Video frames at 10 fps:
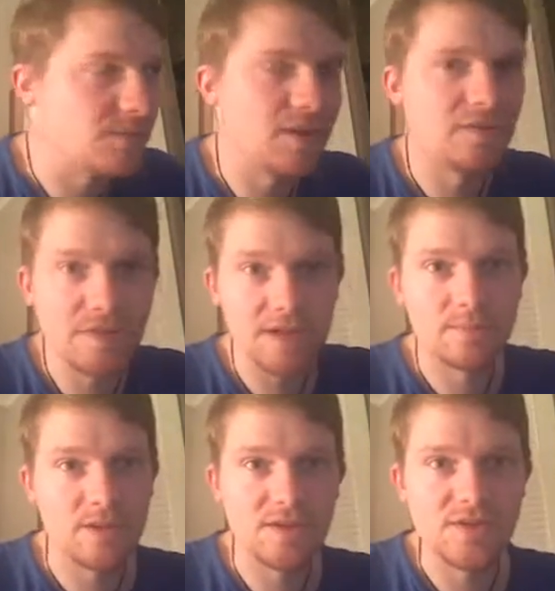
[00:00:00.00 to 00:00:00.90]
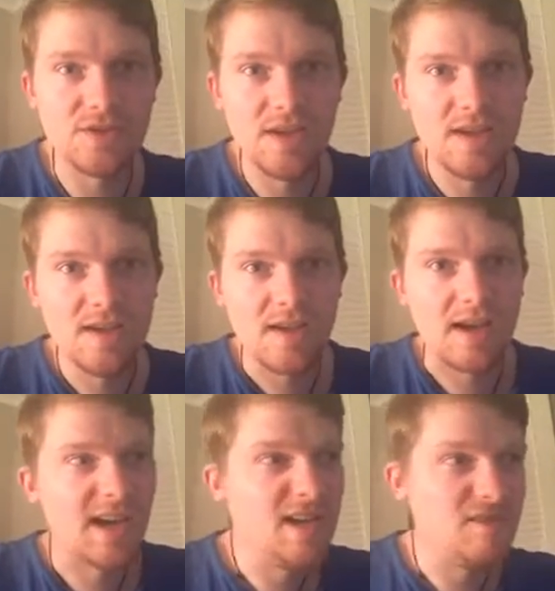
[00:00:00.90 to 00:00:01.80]
pussy motherfucker because
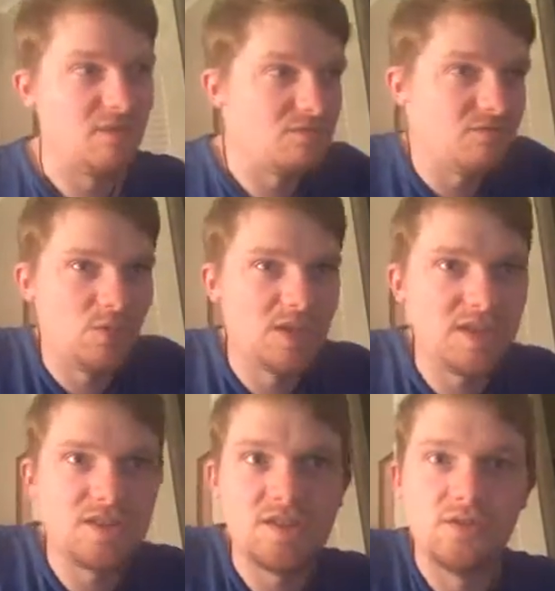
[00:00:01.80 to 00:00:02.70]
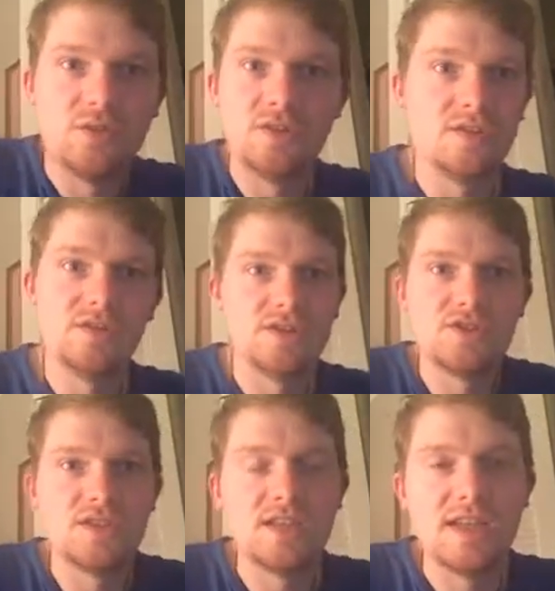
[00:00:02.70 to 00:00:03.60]
I don't want to just go to a
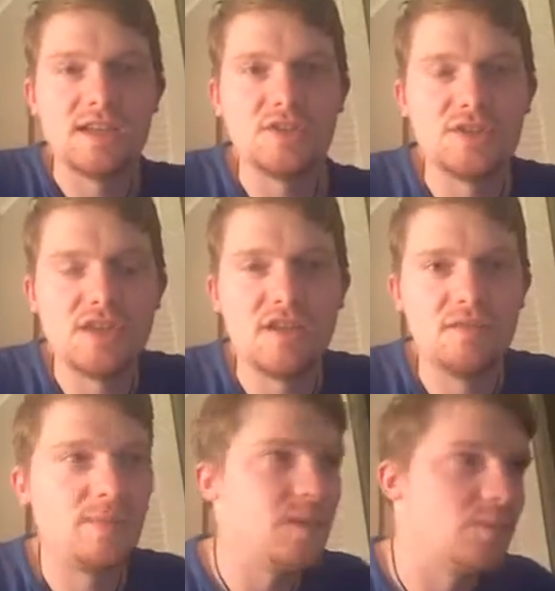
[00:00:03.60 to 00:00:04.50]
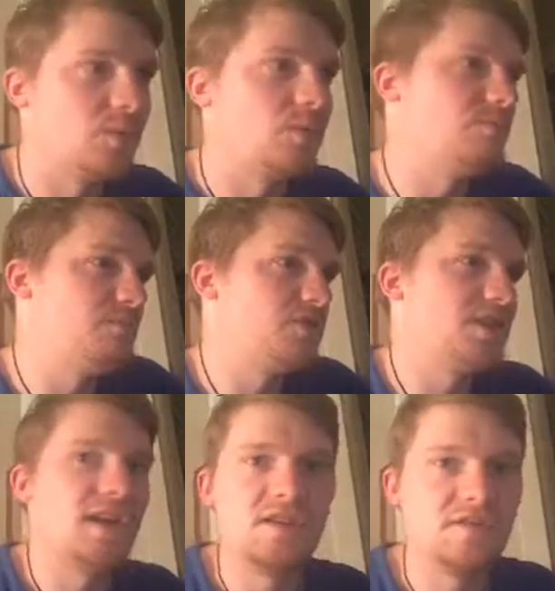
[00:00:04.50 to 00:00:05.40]
university and just have people
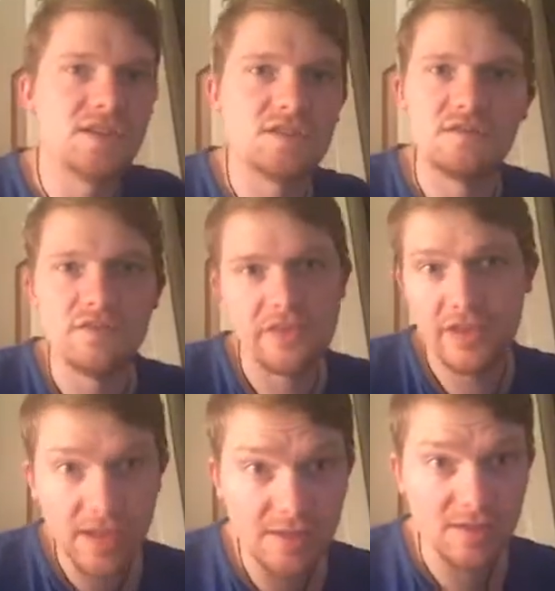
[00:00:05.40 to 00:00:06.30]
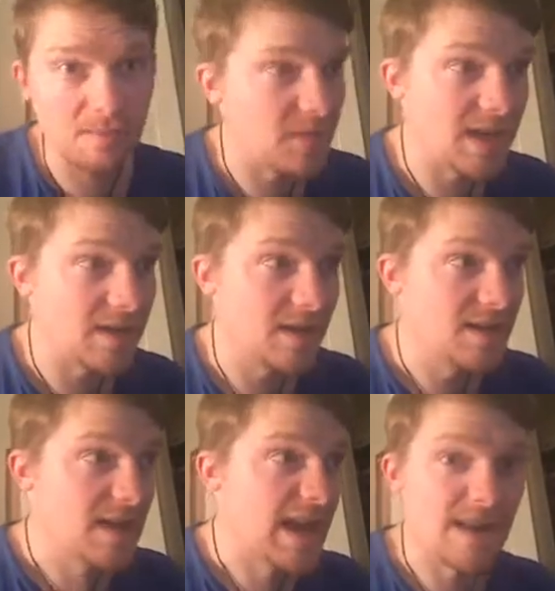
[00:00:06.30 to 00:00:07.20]
say offensive things at me
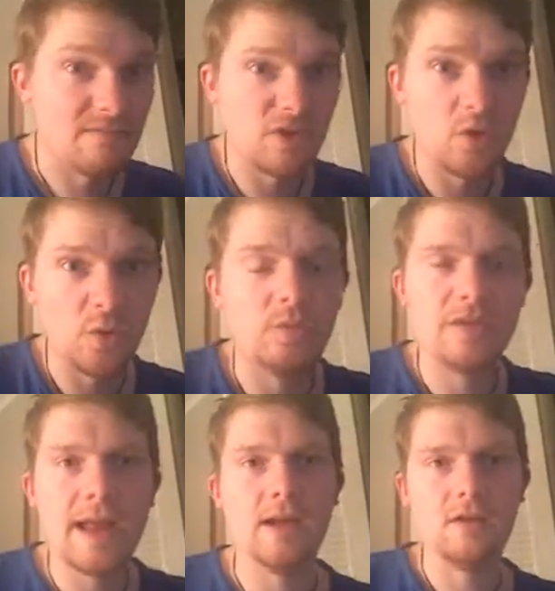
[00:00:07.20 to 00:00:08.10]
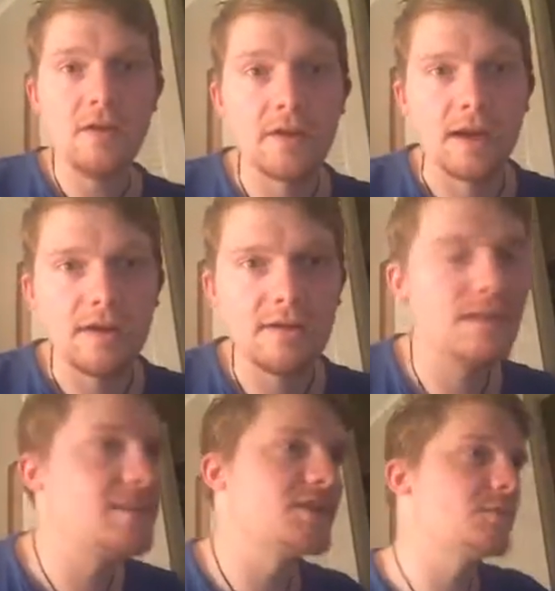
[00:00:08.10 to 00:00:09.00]
and call that learning,
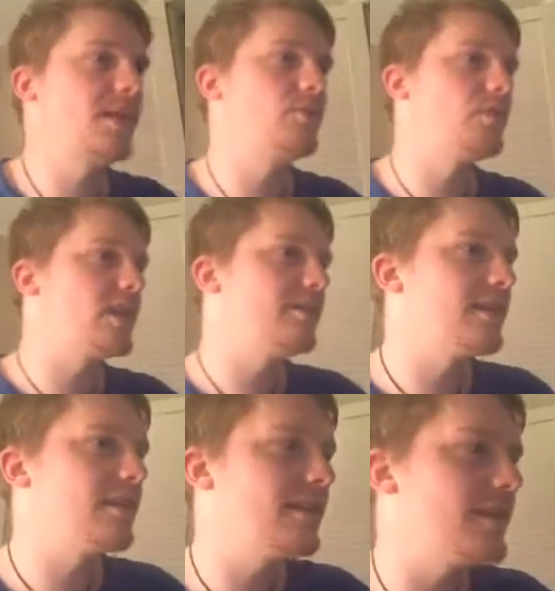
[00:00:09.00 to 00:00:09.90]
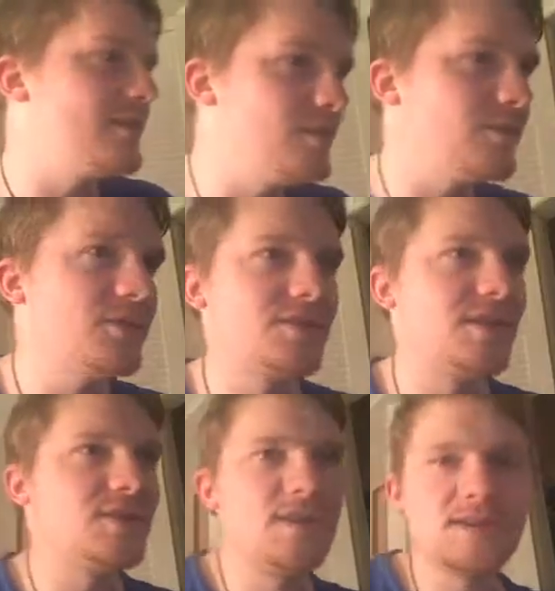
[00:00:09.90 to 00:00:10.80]
let me explain what I think a
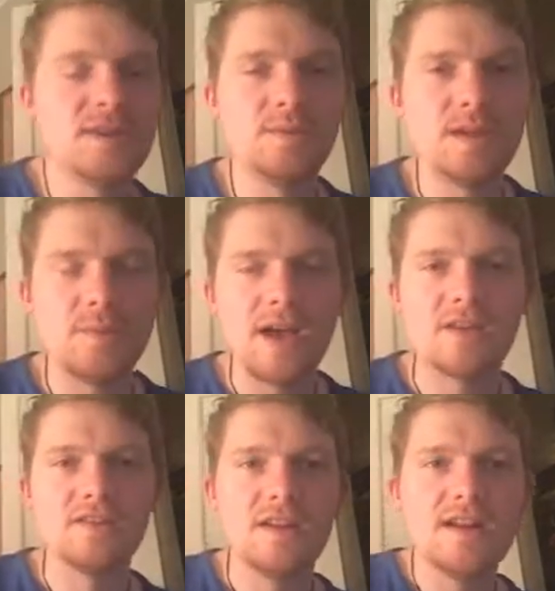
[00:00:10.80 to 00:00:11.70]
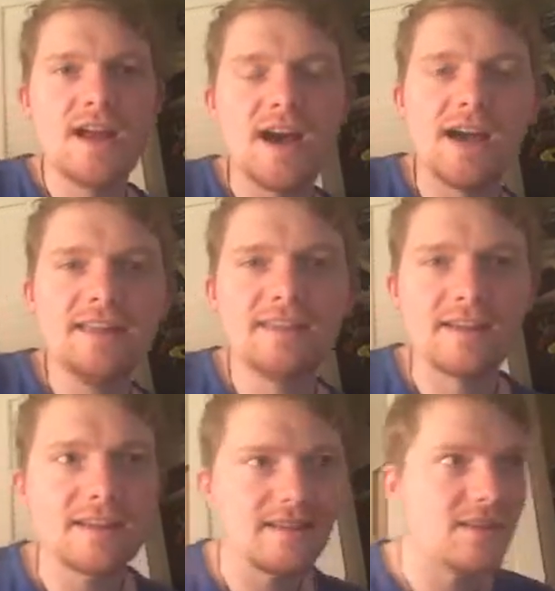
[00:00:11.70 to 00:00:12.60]
university should actually be about. I
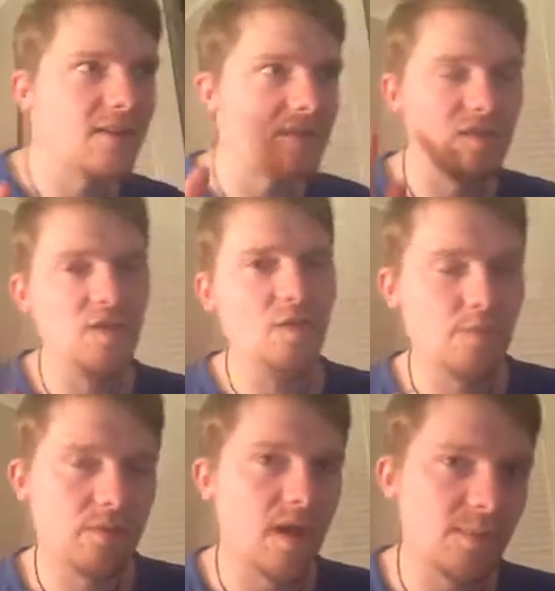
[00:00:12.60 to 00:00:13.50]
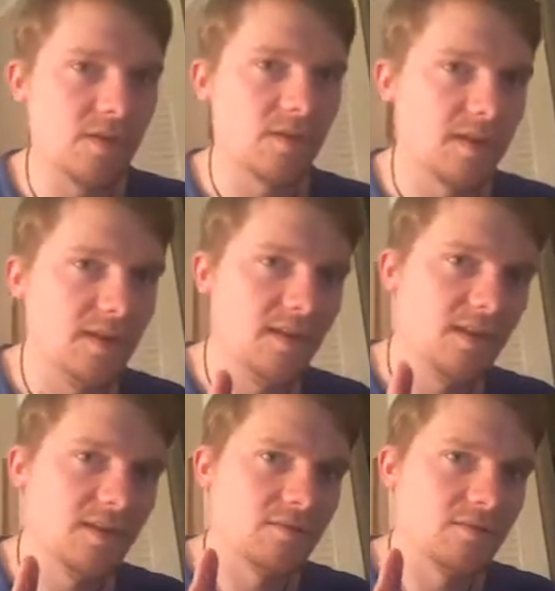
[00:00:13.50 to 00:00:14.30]
think there are two primary